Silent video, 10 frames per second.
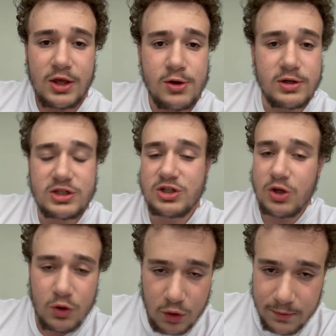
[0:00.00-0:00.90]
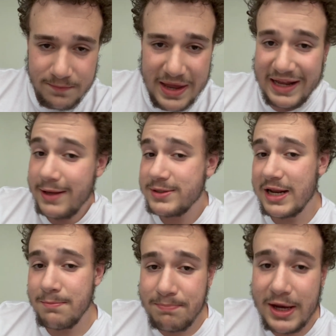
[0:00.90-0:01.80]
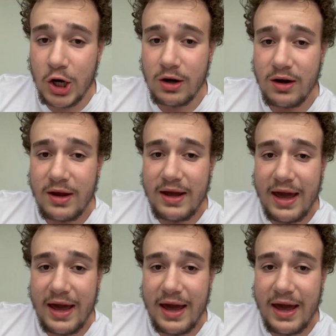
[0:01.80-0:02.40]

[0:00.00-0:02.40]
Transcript: you'd assume that it keeps getting bigger